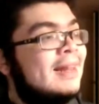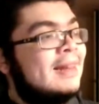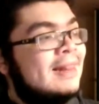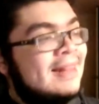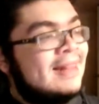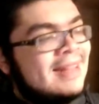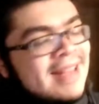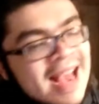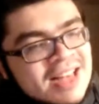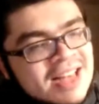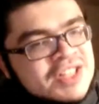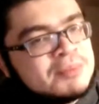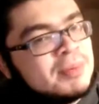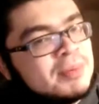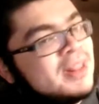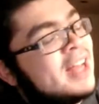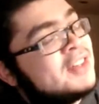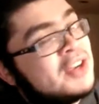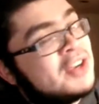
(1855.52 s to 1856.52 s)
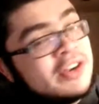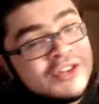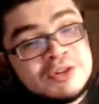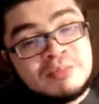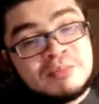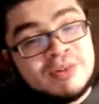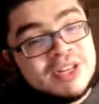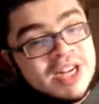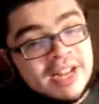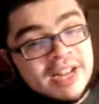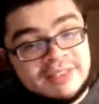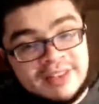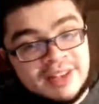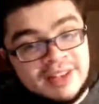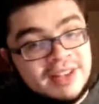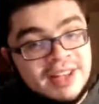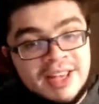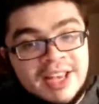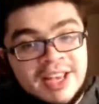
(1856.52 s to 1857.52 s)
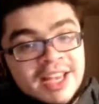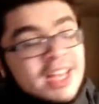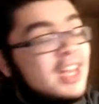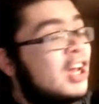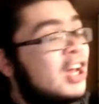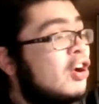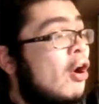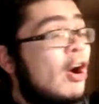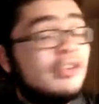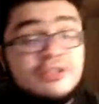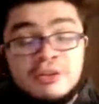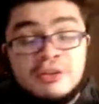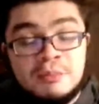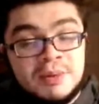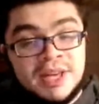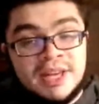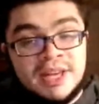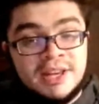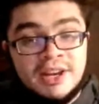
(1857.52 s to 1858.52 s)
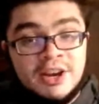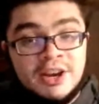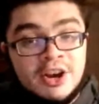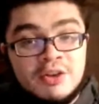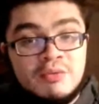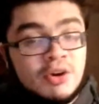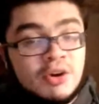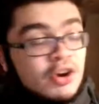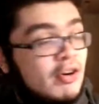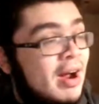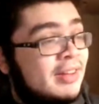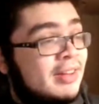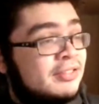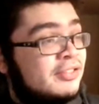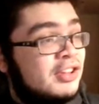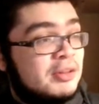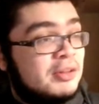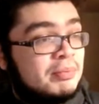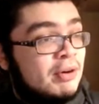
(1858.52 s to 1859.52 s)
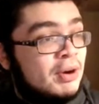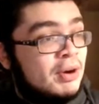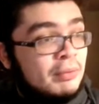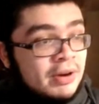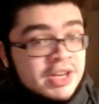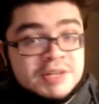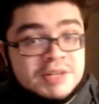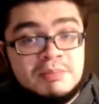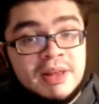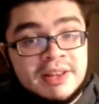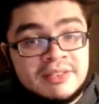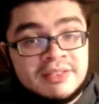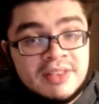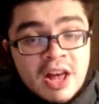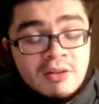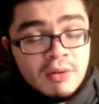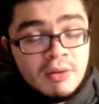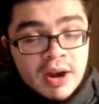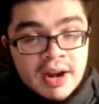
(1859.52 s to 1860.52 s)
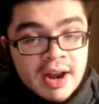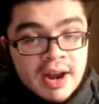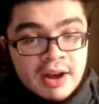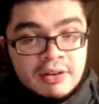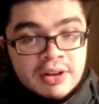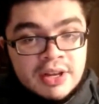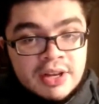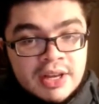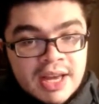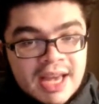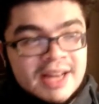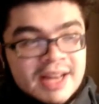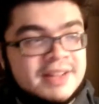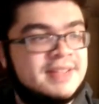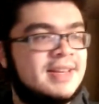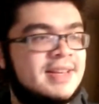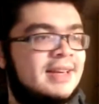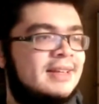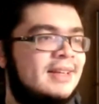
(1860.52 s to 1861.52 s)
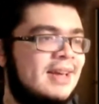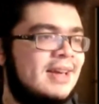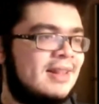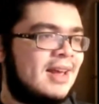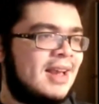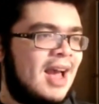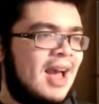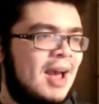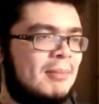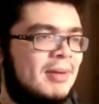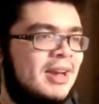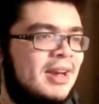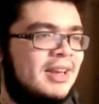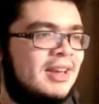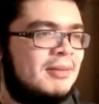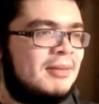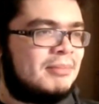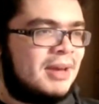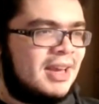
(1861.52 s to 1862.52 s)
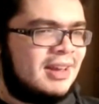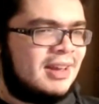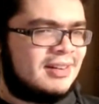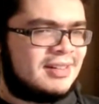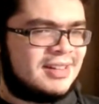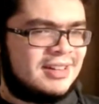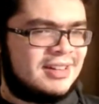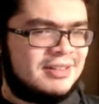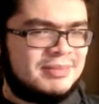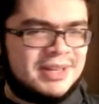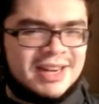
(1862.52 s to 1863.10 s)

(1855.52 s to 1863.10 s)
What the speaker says: Yes, but that's also projecting. He could also be regressed to the point where he's Blake Snell right now. And it's like, yeah, that guy might get paid a little bit